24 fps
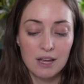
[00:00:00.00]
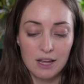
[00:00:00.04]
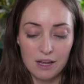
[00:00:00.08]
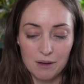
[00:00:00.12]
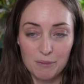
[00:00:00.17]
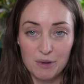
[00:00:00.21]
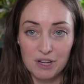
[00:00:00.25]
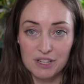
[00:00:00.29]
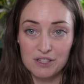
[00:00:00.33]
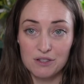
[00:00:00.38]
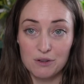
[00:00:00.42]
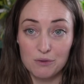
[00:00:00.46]
It
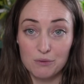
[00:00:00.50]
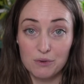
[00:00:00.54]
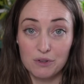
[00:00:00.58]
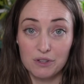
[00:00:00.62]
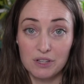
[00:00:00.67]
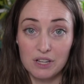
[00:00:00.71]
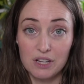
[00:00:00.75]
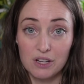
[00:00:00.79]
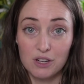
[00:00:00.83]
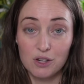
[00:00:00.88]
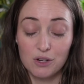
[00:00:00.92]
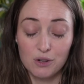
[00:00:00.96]
makes it
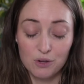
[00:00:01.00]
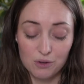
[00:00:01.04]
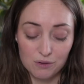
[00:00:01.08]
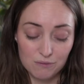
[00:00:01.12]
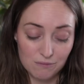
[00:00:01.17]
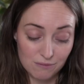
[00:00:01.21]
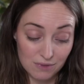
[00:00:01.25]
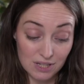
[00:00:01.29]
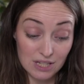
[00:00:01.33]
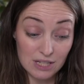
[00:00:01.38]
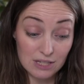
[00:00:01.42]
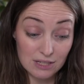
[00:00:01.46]
really
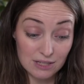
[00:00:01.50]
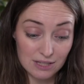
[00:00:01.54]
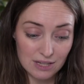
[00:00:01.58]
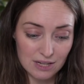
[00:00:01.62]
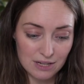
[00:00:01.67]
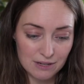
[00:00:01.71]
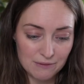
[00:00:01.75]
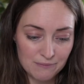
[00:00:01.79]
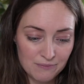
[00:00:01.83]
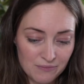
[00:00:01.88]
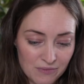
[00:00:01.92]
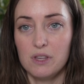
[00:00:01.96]

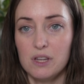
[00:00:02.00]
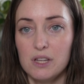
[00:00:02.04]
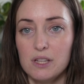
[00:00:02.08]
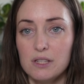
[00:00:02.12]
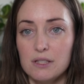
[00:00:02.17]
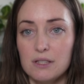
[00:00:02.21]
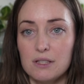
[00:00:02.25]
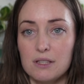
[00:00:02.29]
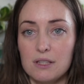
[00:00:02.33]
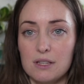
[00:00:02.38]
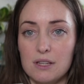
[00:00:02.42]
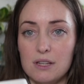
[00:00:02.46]
easy.
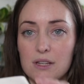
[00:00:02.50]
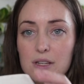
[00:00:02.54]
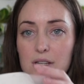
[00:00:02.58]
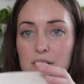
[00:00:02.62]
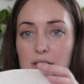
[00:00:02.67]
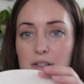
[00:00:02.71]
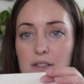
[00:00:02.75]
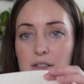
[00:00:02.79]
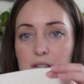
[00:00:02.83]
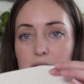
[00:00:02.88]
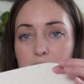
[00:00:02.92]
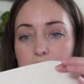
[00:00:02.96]
This
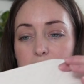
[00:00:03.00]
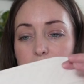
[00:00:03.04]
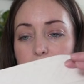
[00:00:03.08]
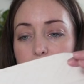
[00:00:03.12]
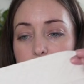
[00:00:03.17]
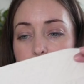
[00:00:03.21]
is